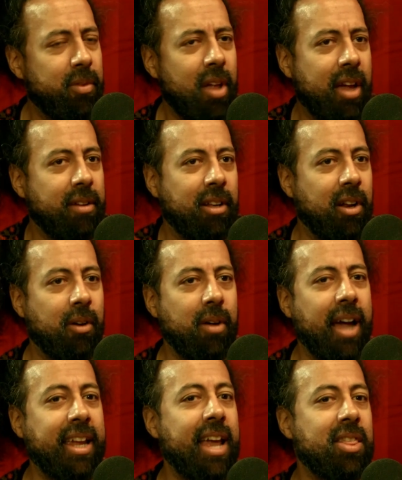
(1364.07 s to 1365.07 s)

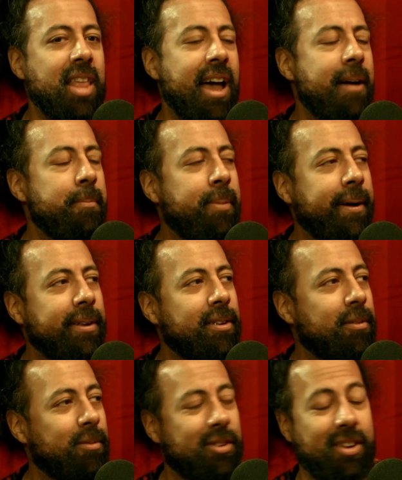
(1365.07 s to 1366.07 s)
I get that,
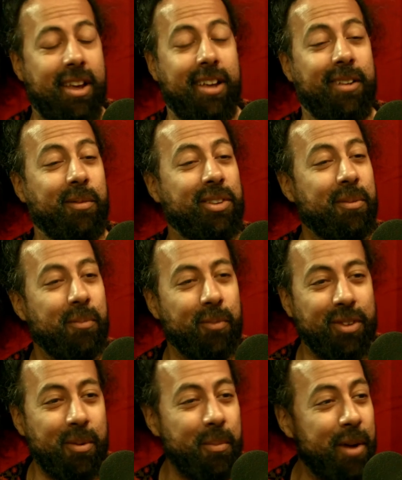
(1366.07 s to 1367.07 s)
but some
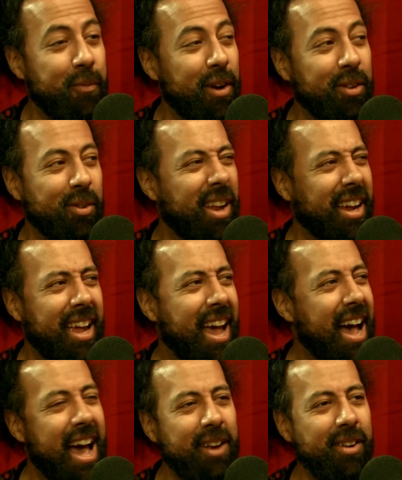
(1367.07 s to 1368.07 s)
of my friends were like,
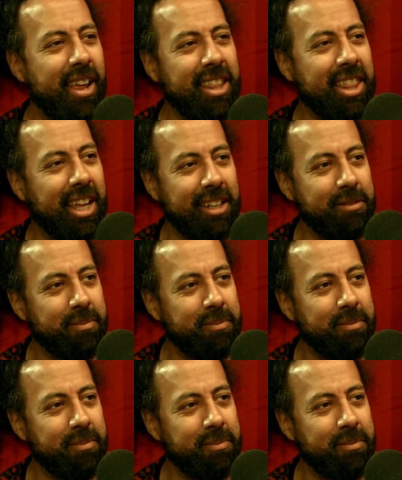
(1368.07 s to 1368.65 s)
I don't like that.